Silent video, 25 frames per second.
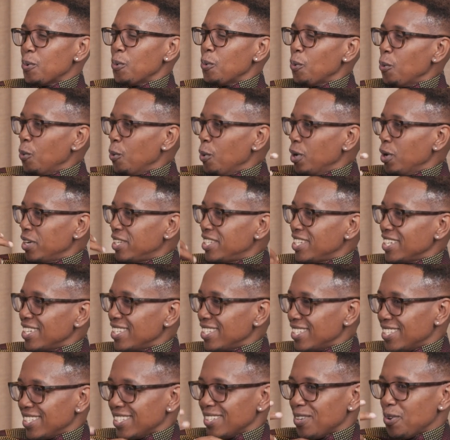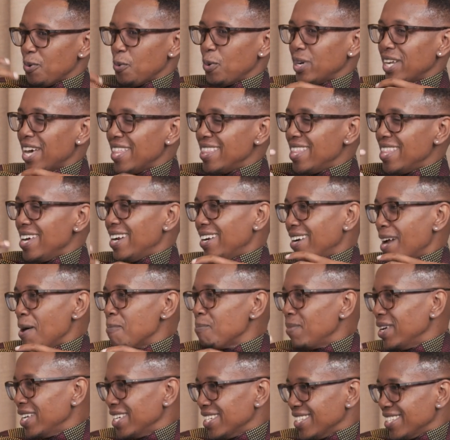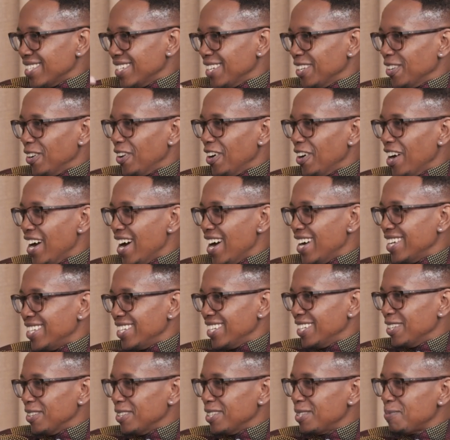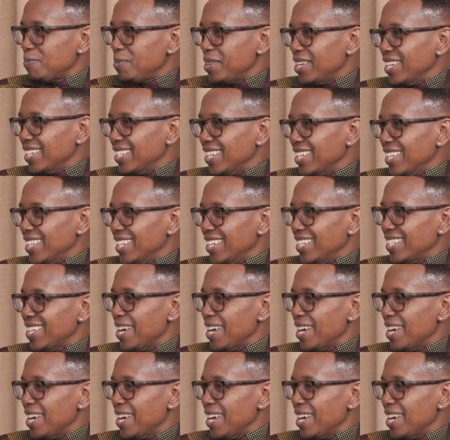What are the rumblings in your heart, in your spirit at the